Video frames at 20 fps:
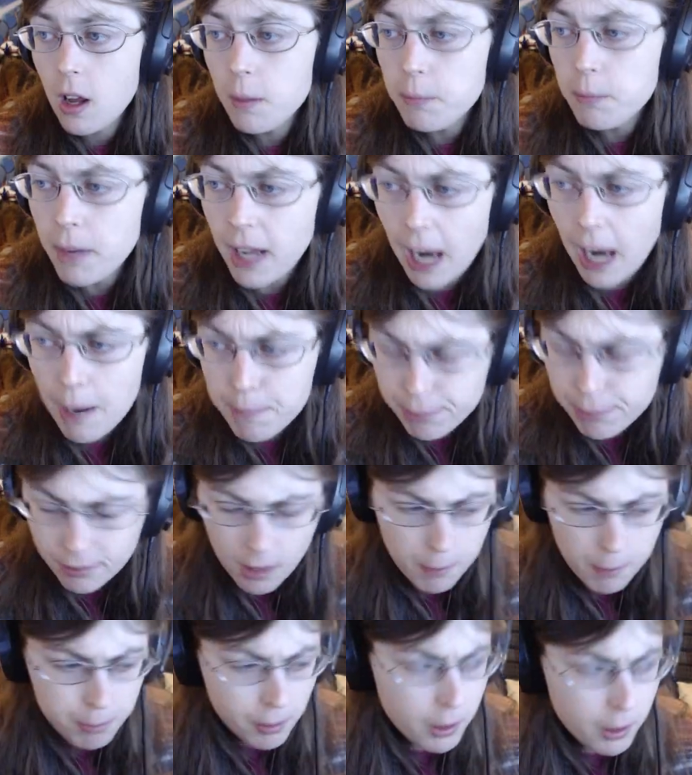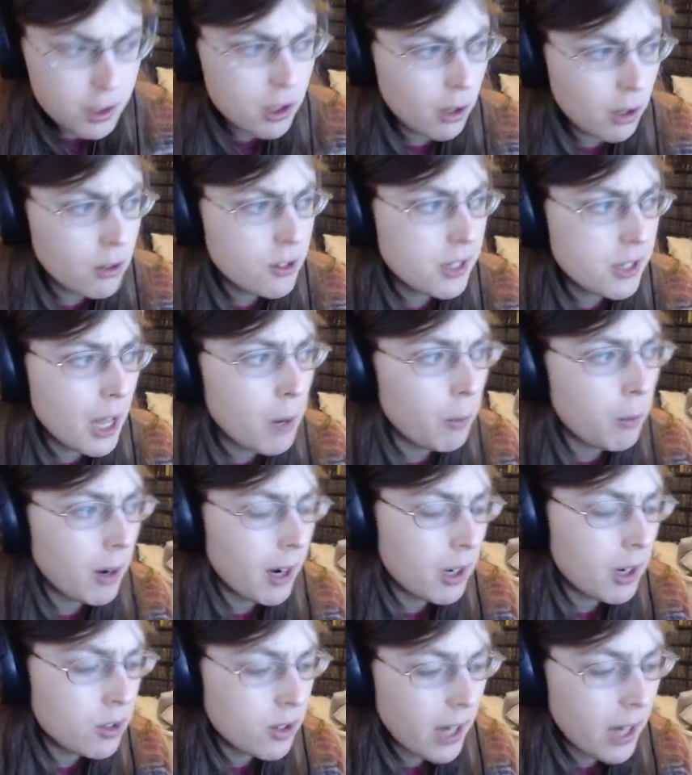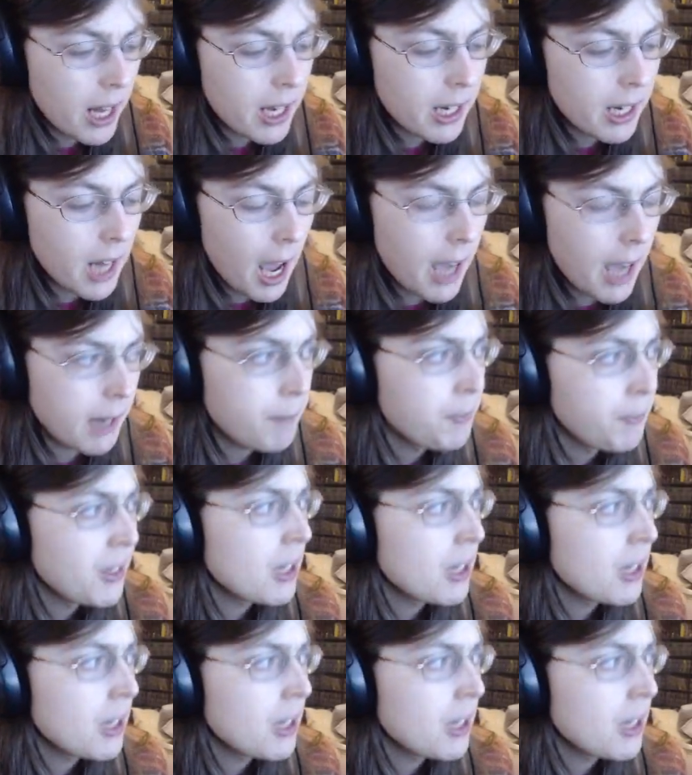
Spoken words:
But I'm pretty sure it was day 189.